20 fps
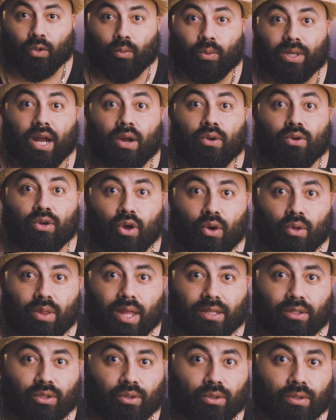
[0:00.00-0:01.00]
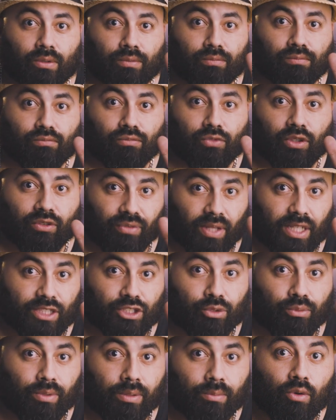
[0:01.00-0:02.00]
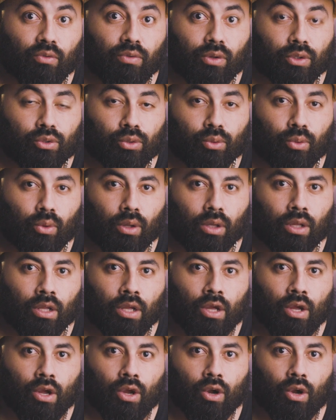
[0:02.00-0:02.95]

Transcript: We now know that the reflection removal tool